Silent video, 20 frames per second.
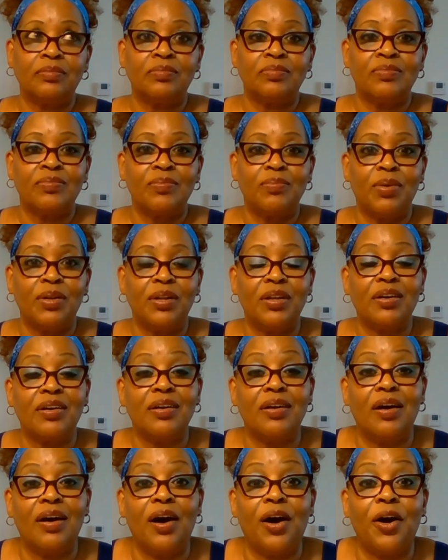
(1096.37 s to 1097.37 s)
But look here,
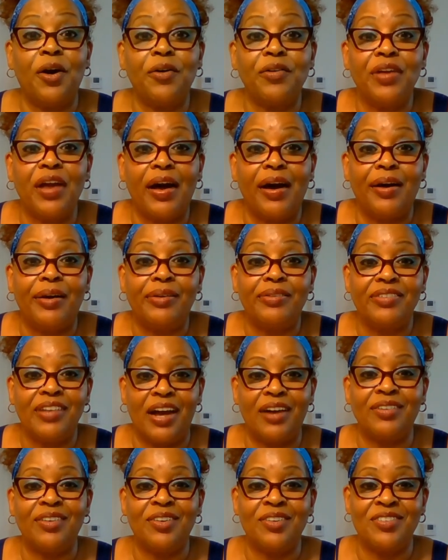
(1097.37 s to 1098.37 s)
all y'all. Y'all know
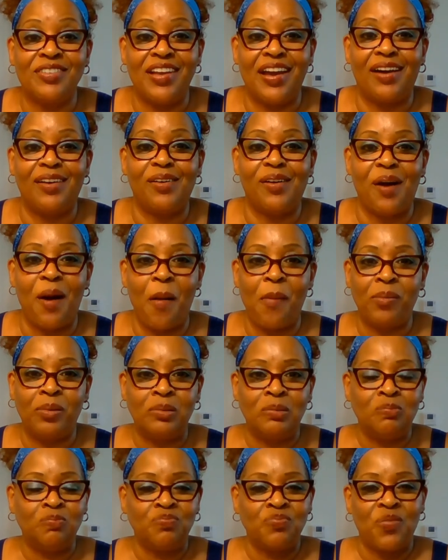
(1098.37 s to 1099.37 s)
who y'all are.
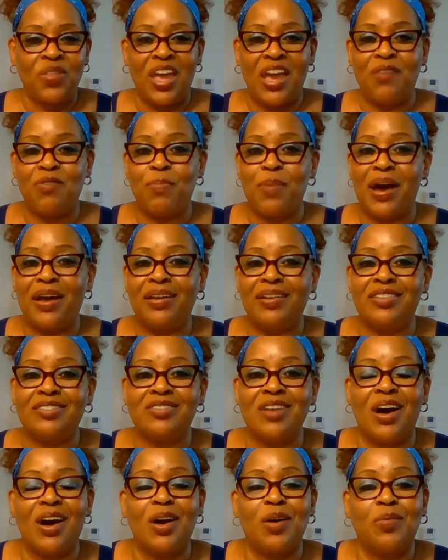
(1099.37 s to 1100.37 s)
Everybody that's
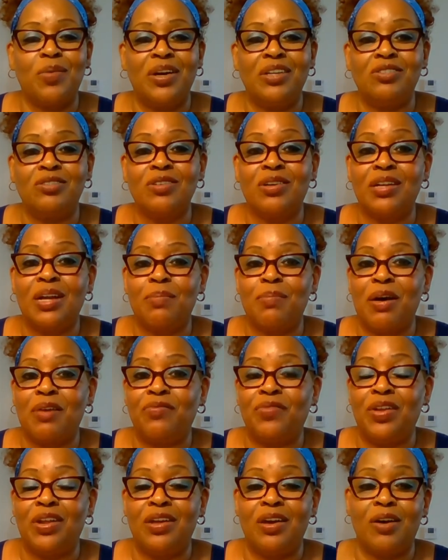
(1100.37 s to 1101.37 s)
always looking at my
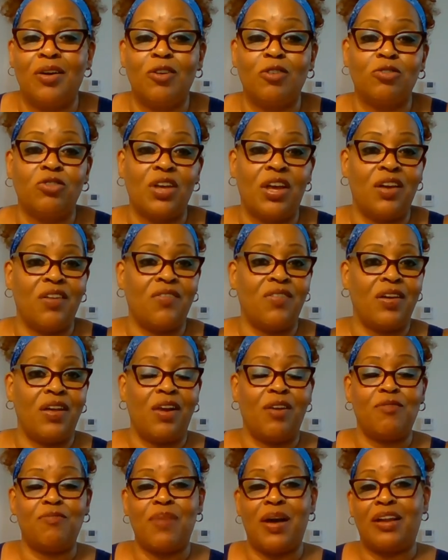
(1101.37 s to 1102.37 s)
videos.
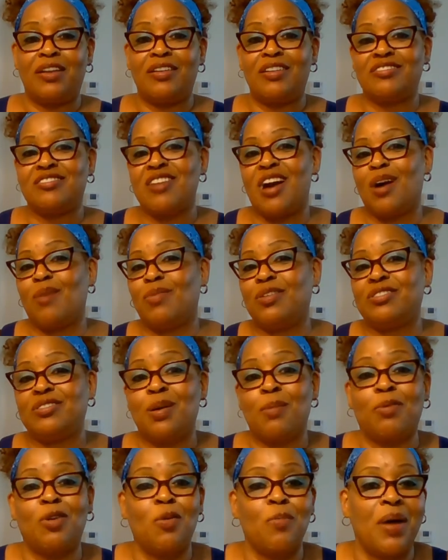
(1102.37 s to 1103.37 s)
Everybody that's always coming on
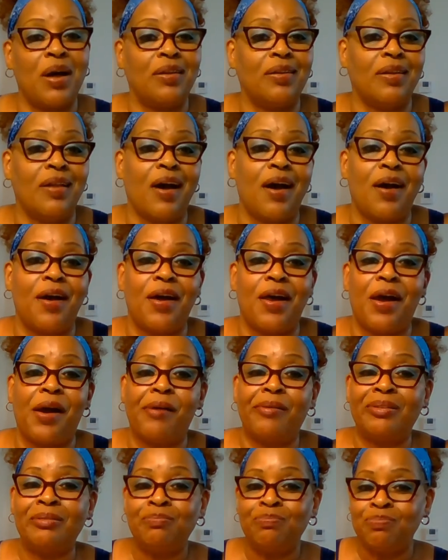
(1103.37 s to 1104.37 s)
my live.
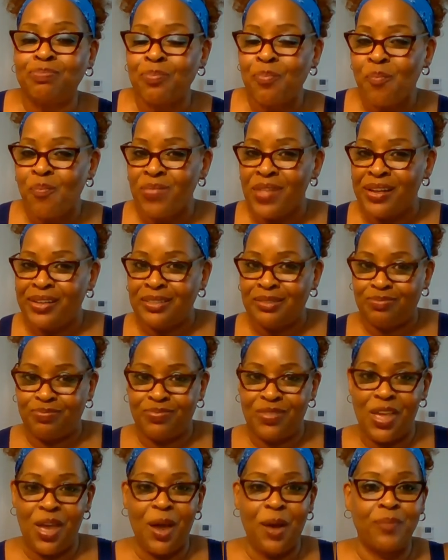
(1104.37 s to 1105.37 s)

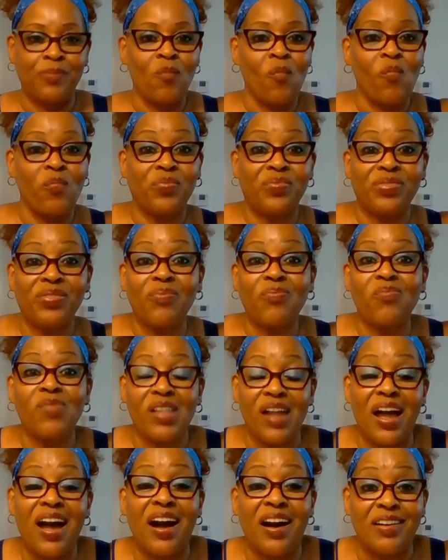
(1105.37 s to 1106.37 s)
Yeah.
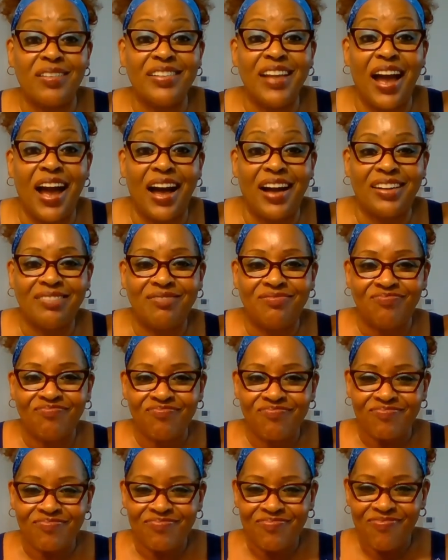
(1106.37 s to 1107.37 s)
Oh, y'all.
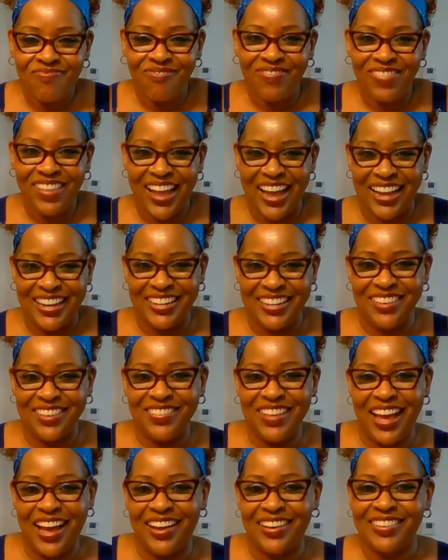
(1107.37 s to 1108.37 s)
I love
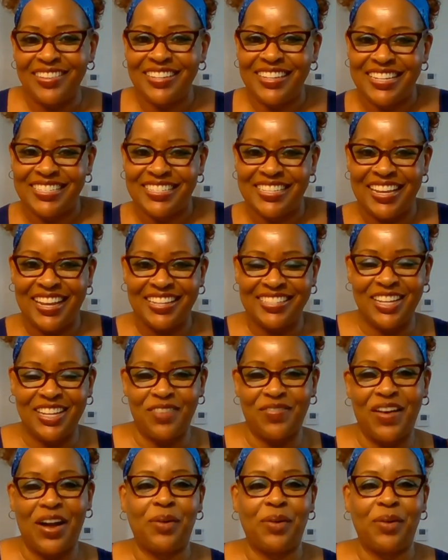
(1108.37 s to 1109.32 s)
y'all. Let's sing ourselves out.